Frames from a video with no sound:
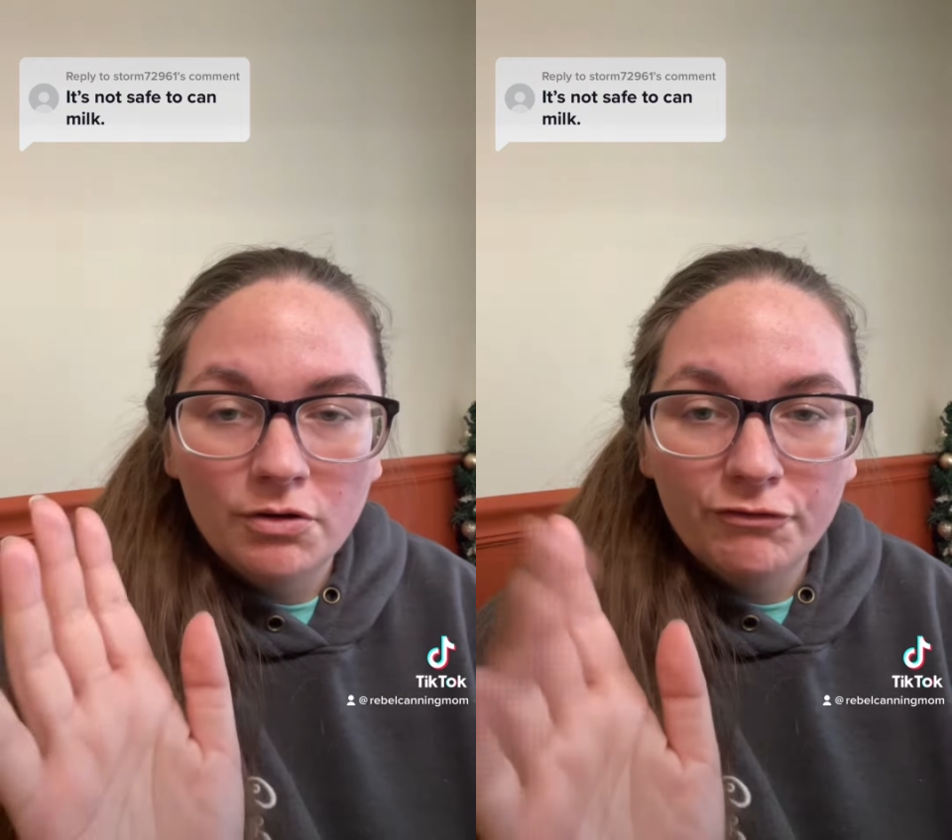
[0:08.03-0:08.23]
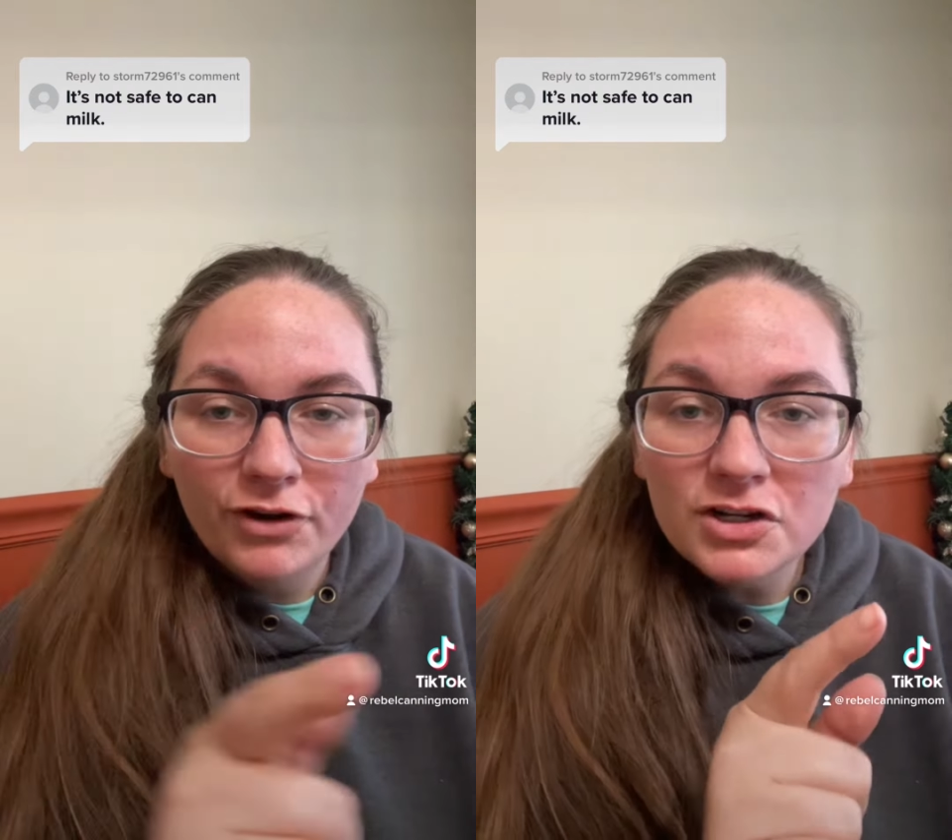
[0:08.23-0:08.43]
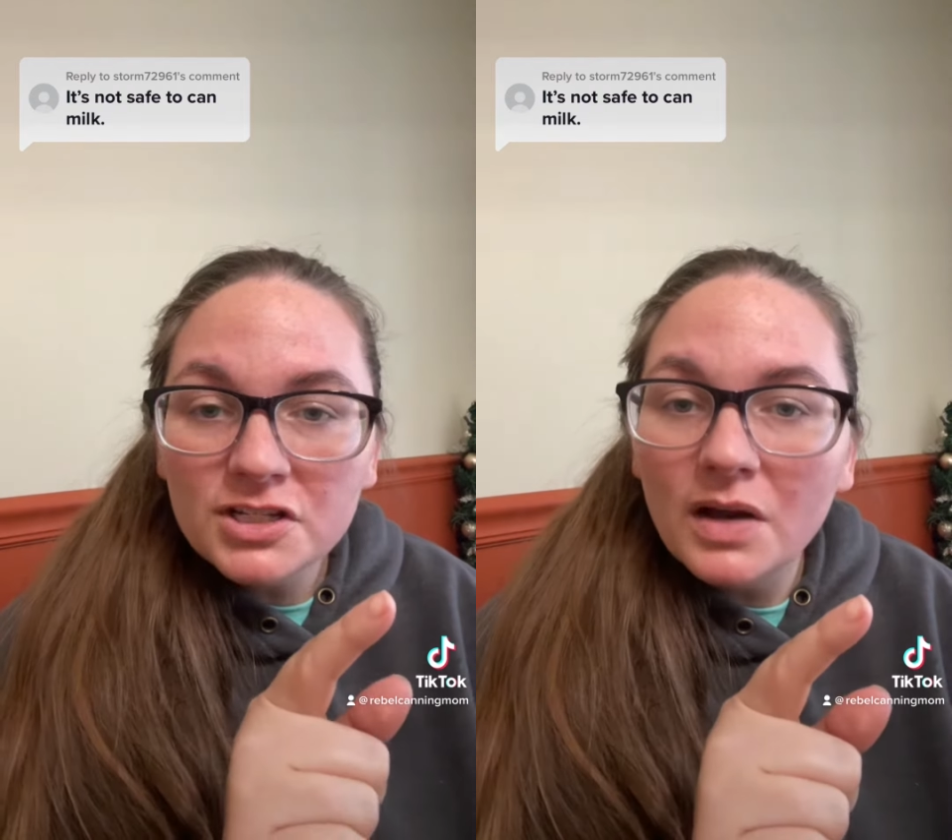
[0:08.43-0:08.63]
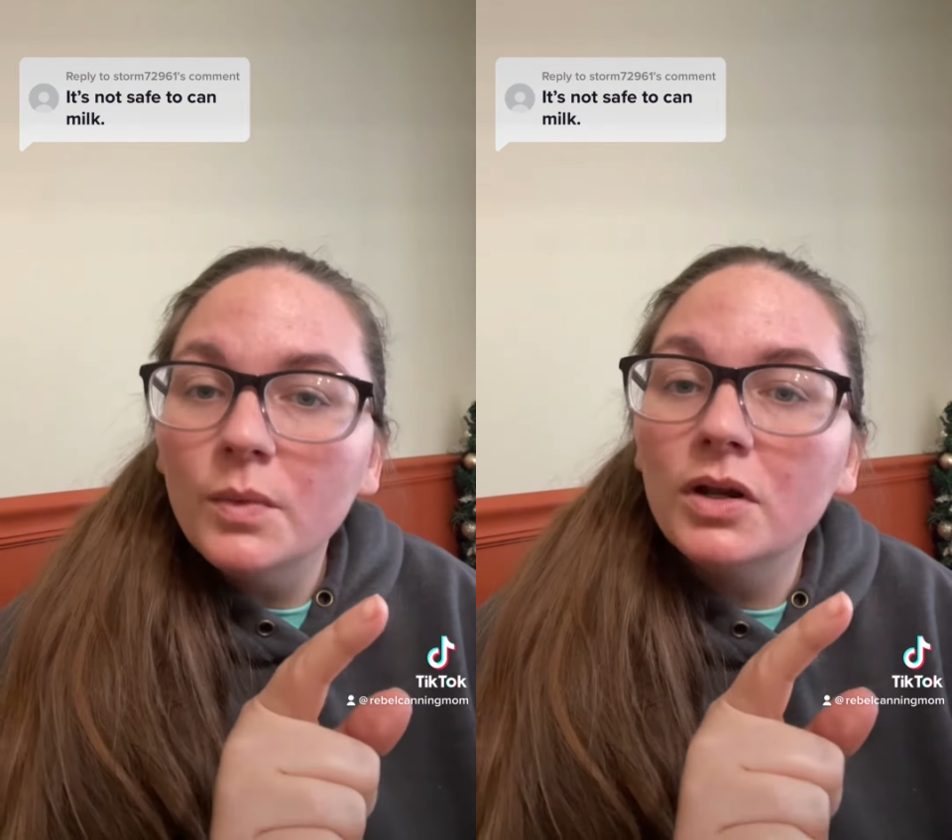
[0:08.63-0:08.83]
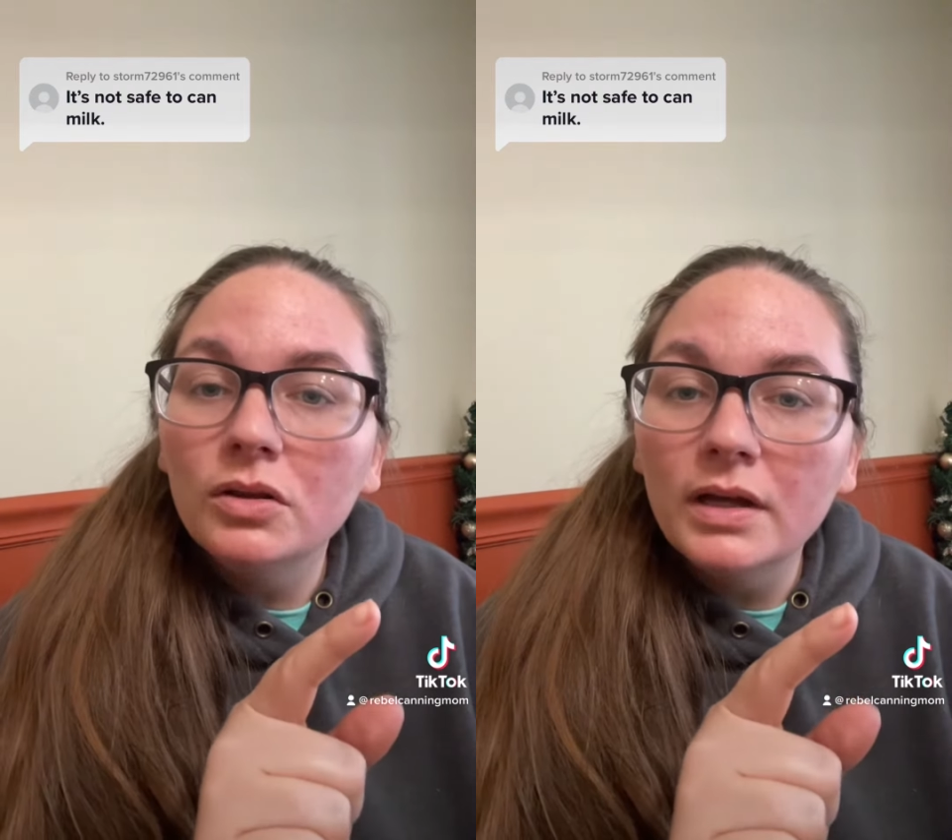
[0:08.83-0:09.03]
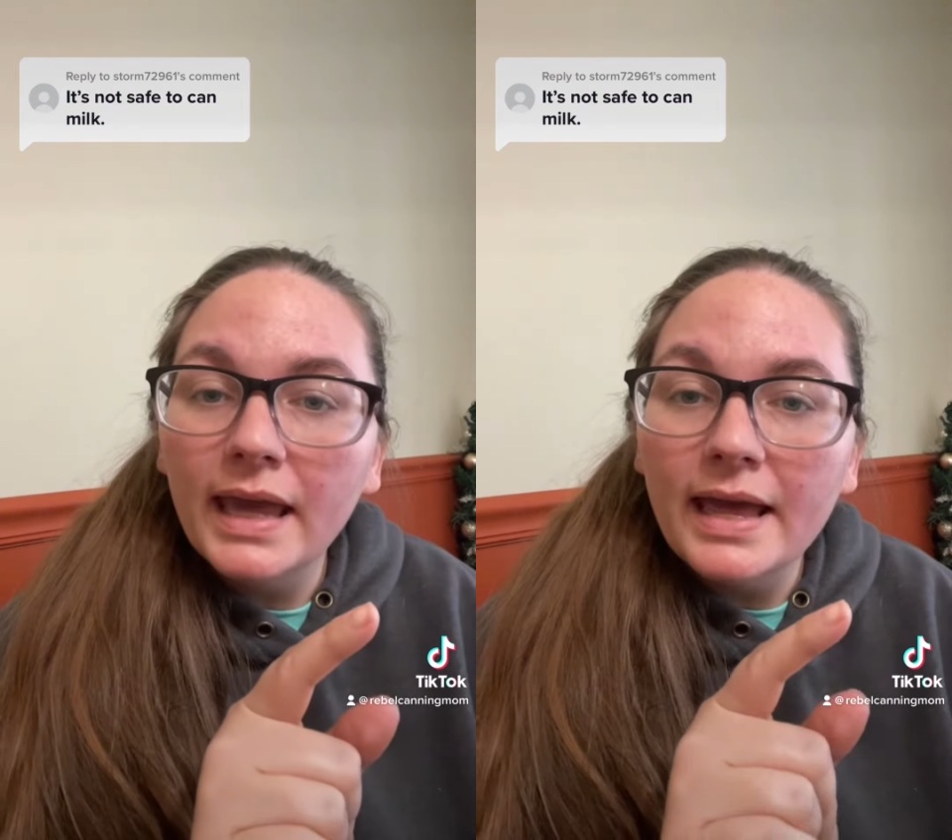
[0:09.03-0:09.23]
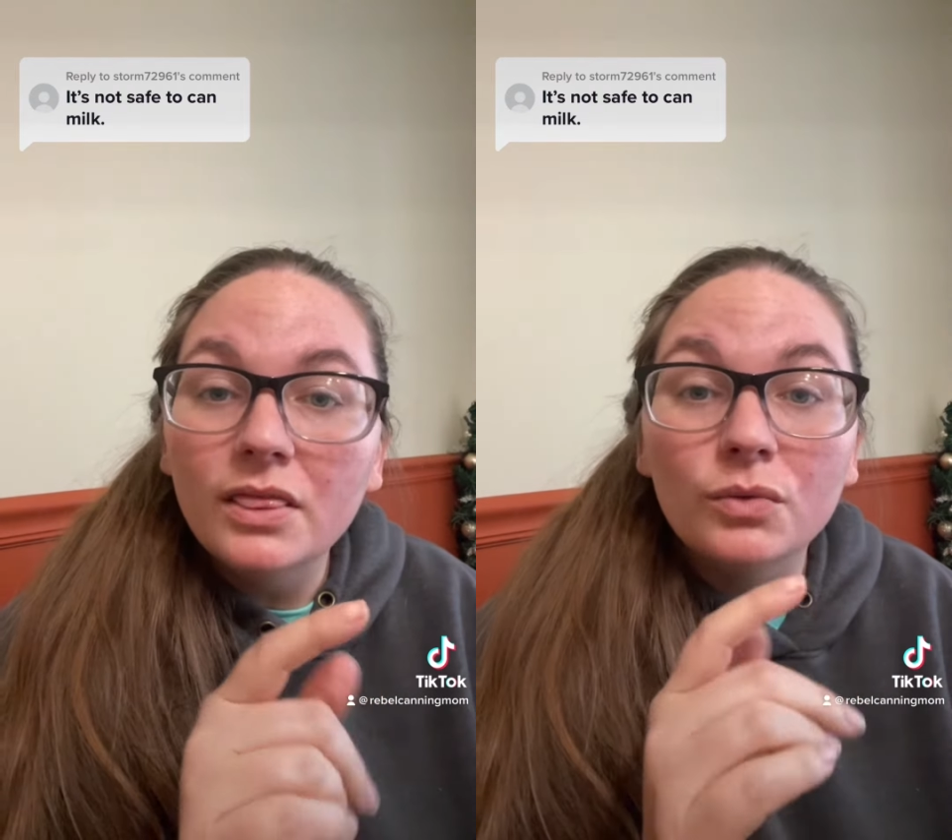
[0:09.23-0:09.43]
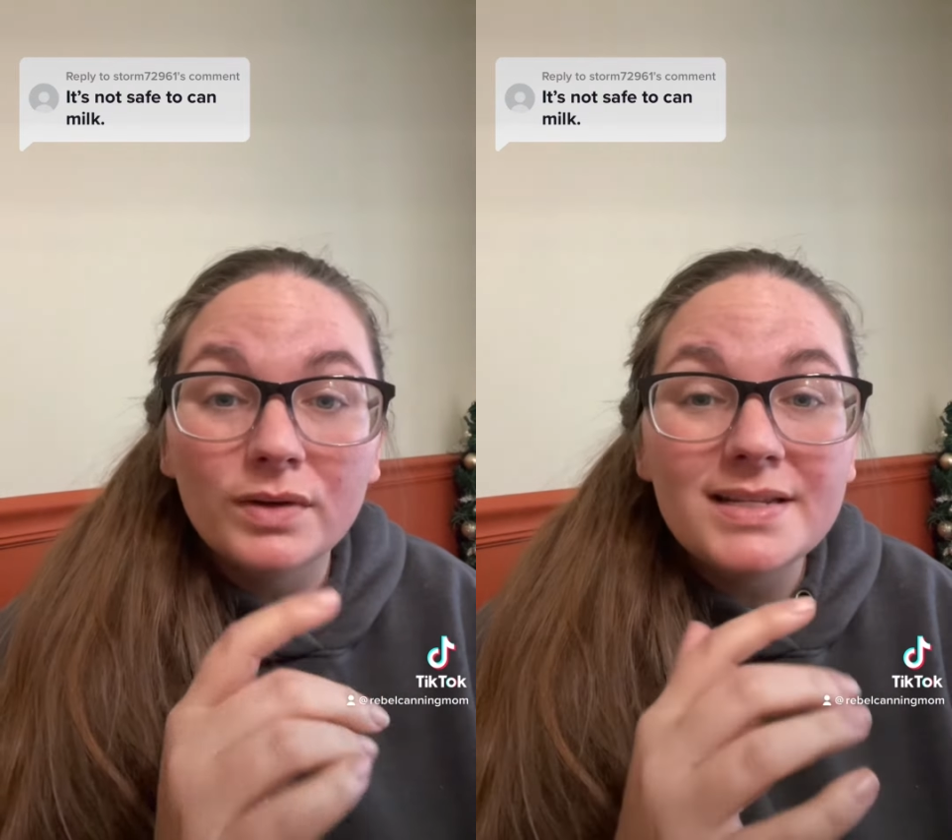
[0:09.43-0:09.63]
First, I want to look
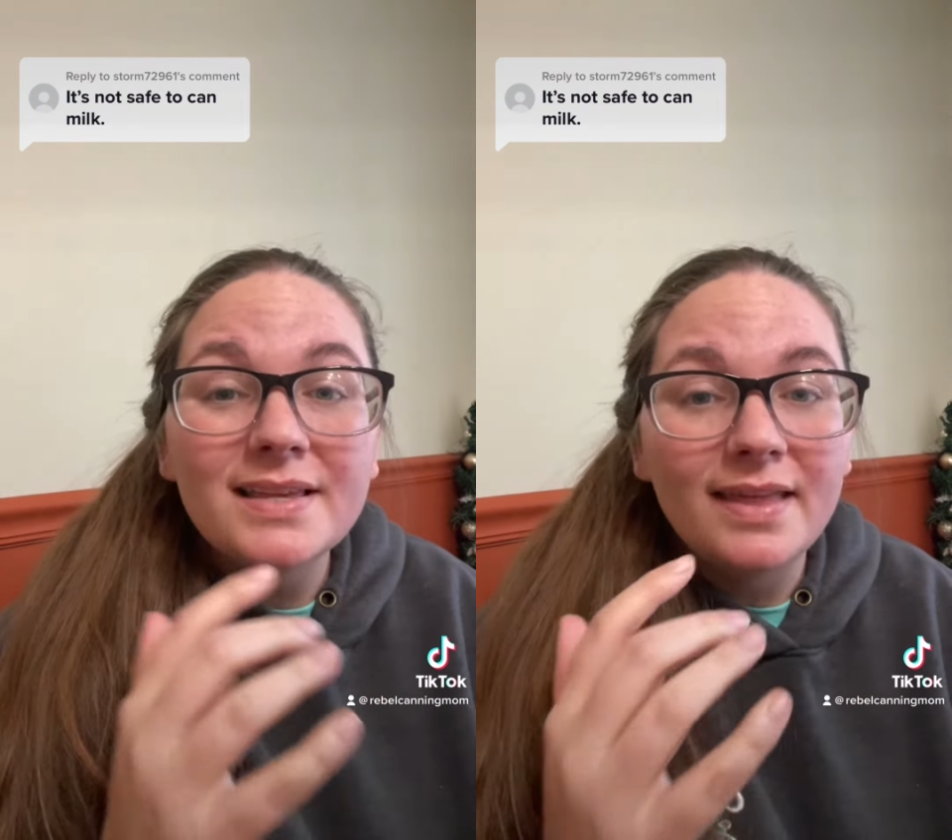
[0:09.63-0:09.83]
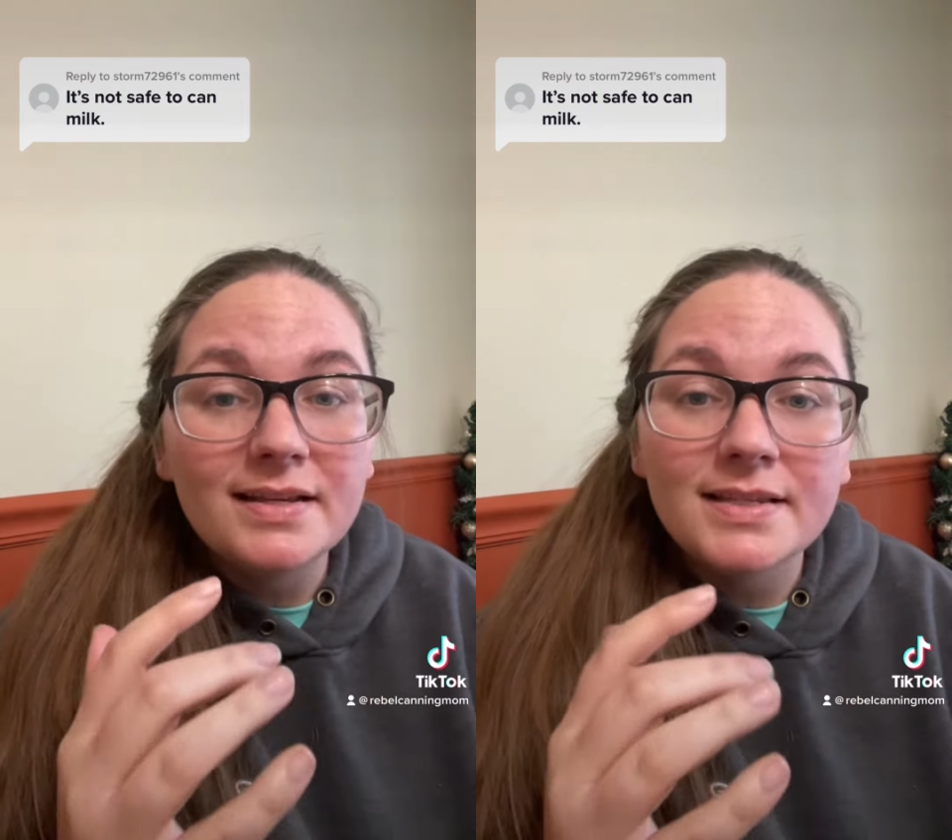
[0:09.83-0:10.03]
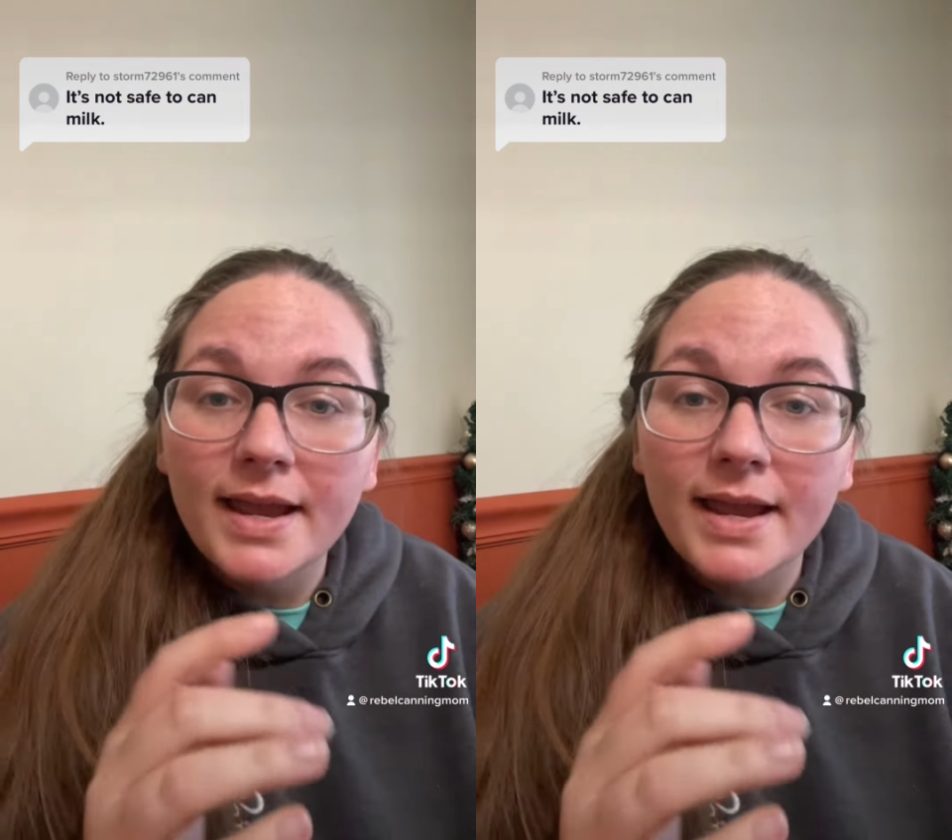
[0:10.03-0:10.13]
at the reason they